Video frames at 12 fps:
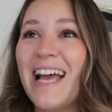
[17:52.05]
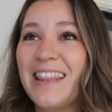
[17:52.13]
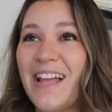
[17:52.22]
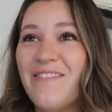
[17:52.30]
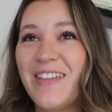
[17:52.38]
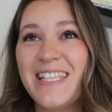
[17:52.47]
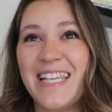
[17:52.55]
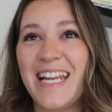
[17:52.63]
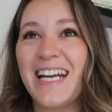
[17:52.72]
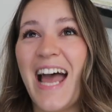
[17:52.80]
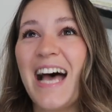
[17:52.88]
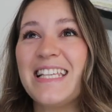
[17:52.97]
I love that
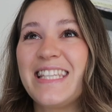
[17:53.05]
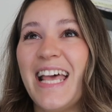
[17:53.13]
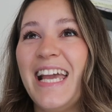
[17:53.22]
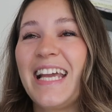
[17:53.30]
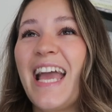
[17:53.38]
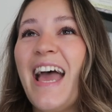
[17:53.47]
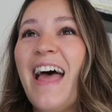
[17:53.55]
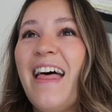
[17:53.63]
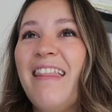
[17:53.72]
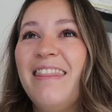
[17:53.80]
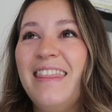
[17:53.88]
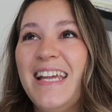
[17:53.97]
Xaden has like
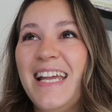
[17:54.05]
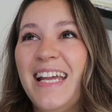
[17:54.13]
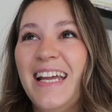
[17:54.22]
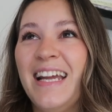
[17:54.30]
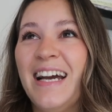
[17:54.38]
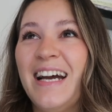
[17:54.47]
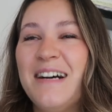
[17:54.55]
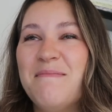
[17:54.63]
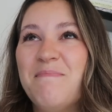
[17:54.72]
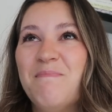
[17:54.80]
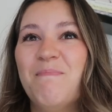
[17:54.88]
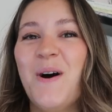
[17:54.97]
the
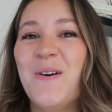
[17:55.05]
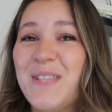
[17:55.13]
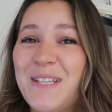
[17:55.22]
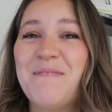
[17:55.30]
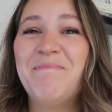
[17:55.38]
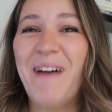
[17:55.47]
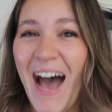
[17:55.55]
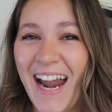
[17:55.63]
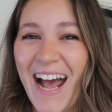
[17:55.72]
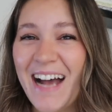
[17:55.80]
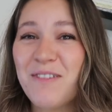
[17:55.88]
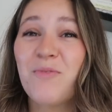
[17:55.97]
most
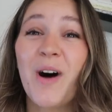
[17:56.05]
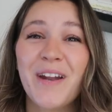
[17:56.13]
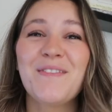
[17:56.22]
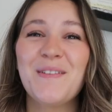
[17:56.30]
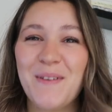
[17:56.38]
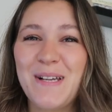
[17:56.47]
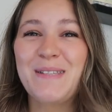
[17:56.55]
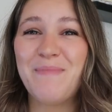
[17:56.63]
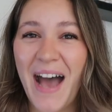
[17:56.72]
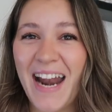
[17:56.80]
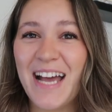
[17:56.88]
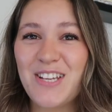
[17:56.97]
badass, one of the most
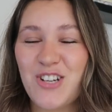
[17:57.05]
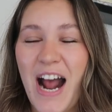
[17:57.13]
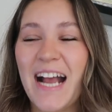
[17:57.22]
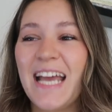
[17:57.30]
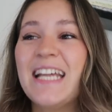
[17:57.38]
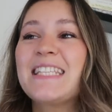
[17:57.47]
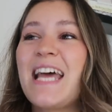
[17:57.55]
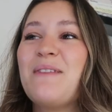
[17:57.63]
badass dragons,